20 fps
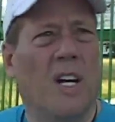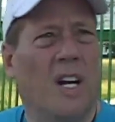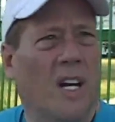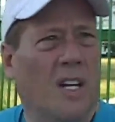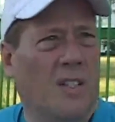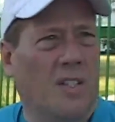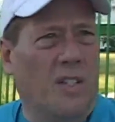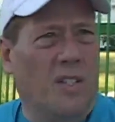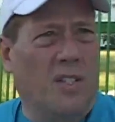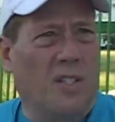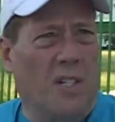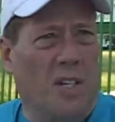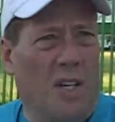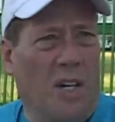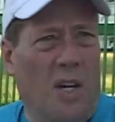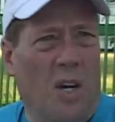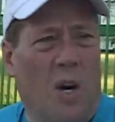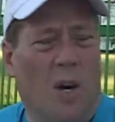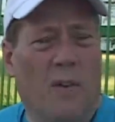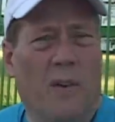Uh, just
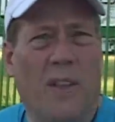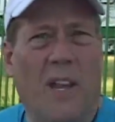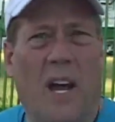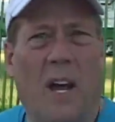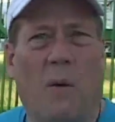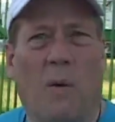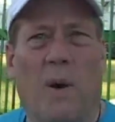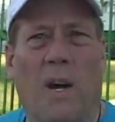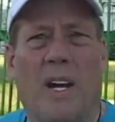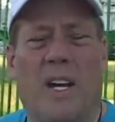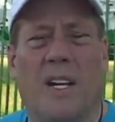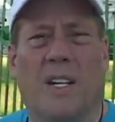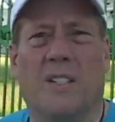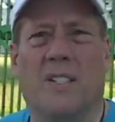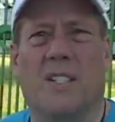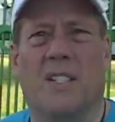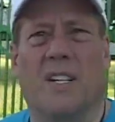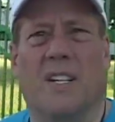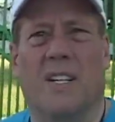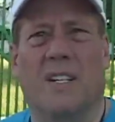uh, over that way
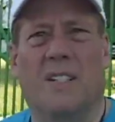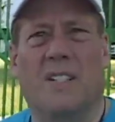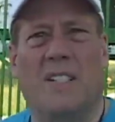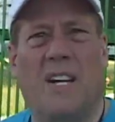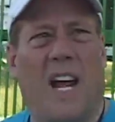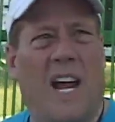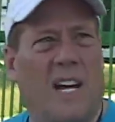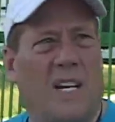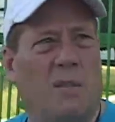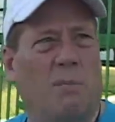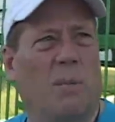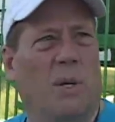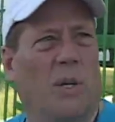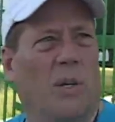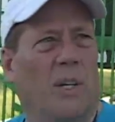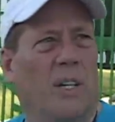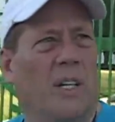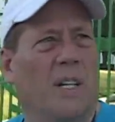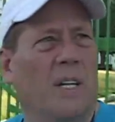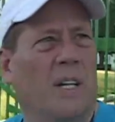is the tax
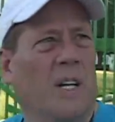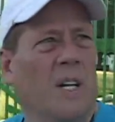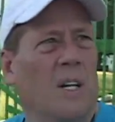building